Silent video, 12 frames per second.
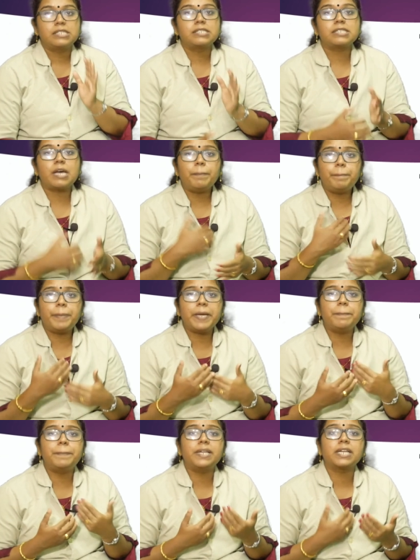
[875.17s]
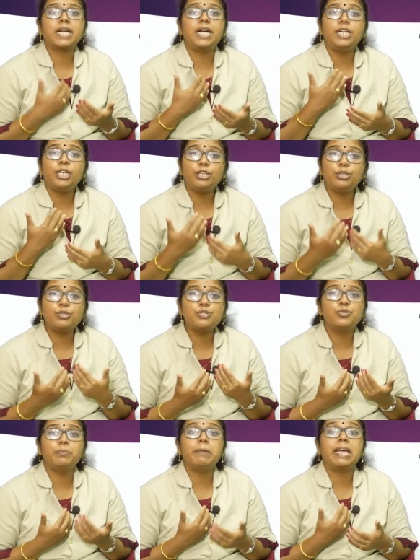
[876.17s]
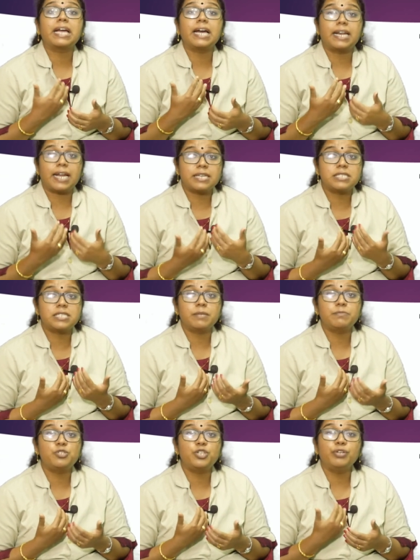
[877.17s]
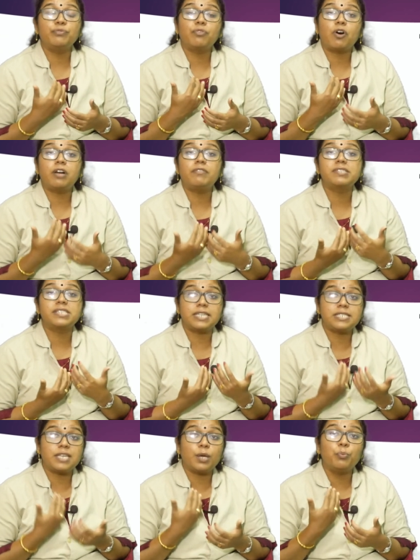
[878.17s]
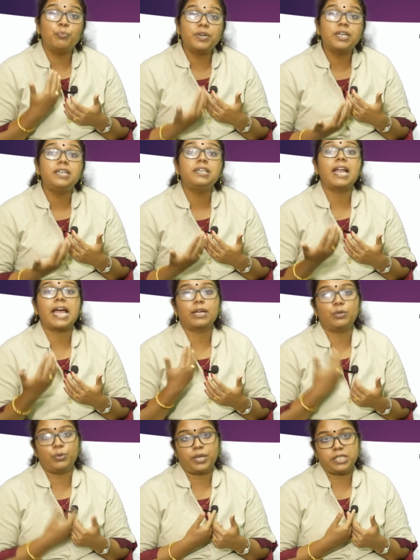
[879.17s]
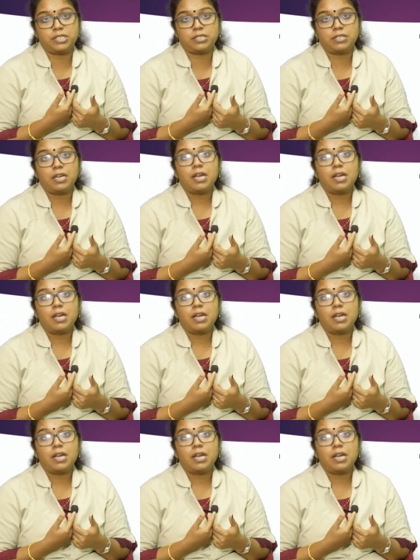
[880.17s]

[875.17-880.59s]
Some people continue to make an attempt to evolve such a world language